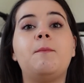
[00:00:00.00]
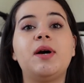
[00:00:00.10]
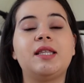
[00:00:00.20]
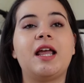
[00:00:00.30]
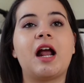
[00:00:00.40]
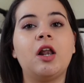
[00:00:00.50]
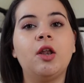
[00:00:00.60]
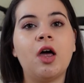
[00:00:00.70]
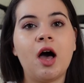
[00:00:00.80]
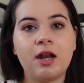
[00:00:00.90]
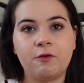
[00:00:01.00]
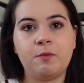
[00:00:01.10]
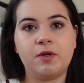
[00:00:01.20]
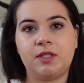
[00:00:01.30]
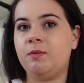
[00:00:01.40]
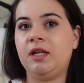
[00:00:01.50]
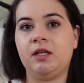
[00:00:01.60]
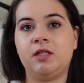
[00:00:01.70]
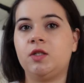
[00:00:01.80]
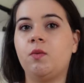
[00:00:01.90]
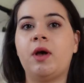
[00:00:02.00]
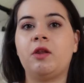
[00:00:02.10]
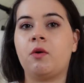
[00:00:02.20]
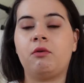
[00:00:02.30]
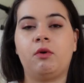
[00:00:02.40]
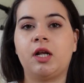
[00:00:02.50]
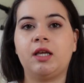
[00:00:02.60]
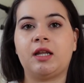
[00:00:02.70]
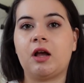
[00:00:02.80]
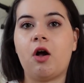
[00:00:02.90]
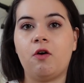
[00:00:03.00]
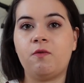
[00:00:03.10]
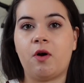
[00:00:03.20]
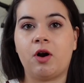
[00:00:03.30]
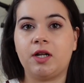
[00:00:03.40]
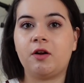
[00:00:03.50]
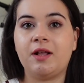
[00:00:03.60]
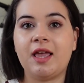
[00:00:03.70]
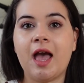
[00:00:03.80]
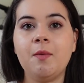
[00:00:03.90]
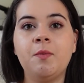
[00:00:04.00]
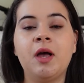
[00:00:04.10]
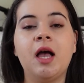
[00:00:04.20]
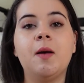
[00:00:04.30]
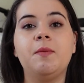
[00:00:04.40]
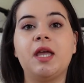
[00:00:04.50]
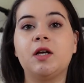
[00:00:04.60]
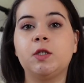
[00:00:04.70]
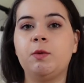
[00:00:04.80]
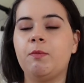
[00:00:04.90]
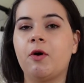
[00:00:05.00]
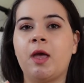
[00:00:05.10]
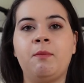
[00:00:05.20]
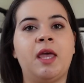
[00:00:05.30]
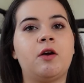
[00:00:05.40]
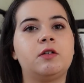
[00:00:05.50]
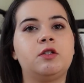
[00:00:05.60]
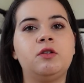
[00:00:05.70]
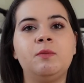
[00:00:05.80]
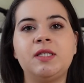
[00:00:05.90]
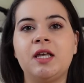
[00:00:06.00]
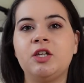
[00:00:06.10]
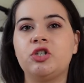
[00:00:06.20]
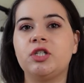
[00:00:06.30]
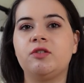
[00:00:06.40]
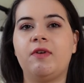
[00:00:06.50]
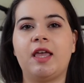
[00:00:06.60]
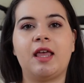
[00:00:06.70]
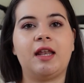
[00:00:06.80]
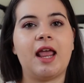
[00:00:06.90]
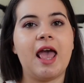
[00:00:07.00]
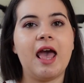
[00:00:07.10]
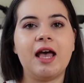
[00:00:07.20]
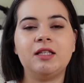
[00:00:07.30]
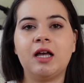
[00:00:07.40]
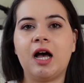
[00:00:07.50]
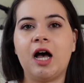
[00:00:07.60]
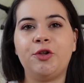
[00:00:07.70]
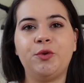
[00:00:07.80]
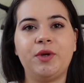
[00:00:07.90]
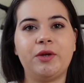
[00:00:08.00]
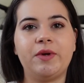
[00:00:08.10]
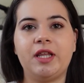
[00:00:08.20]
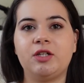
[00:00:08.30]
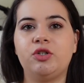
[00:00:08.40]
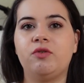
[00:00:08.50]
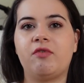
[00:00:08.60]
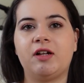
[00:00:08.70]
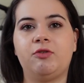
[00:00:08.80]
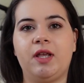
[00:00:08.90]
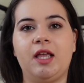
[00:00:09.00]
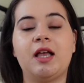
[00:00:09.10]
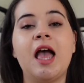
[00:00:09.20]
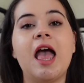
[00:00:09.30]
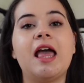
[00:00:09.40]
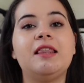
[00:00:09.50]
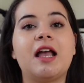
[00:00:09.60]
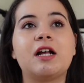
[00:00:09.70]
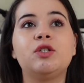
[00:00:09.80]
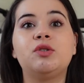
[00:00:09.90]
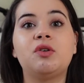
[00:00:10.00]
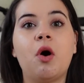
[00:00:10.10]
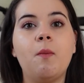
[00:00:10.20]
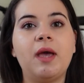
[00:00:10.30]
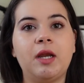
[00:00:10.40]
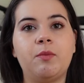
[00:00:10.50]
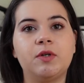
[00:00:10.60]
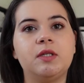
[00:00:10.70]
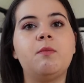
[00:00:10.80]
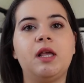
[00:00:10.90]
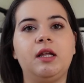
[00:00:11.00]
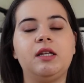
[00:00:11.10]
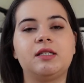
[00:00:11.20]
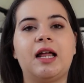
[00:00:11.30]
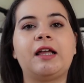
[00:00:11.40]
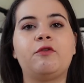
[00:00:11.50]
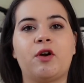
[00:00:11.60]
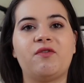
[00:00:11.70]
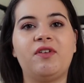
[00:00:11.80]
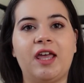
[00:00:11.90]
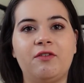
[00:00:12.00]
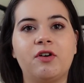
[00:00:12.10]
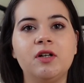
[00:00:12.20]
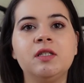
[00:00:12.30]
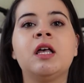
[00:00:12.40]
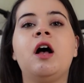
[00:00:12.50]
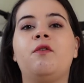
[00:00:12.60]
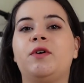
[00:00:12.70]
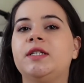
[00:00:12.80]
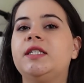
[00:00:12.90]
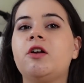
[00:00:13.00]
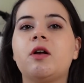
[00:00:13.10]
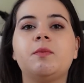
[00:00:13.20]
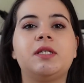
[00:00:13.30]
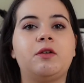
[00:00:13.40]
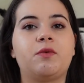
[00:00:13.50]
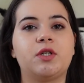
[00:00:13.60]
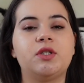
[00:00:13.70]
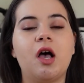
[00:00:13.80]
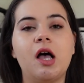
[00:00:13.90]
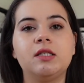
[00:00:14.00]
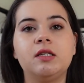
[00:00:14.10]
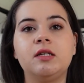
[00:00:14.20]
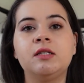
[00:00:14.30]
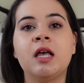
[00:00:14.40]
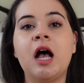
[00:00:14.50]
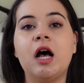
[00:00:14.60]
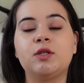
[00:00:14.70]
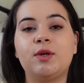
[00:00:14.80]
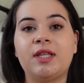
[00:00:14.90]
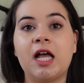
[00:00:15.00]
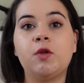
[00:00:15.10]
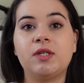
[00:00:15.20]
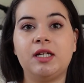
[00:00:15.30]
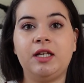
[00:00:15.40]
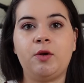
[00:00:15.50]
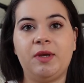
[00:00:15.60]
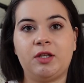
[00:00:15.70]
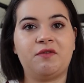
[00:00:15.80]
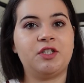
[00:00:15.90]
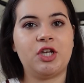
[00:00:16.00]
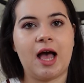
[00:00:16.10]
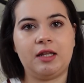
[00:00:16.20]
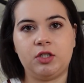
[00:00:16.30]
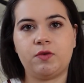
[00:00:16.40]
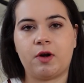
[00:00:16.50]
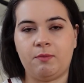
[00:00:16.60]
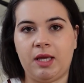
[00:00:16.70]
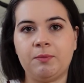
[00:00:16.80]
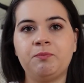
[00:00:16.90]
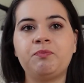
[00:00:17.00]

But there are a lot of possibilities when you are working a coffee ordering app, because people can make customizations, they can add uh, new ingredients to their drink, and there are so many possibilities, like for flavors, for syrups and for sauces. So that was a little bit of a challenge for me.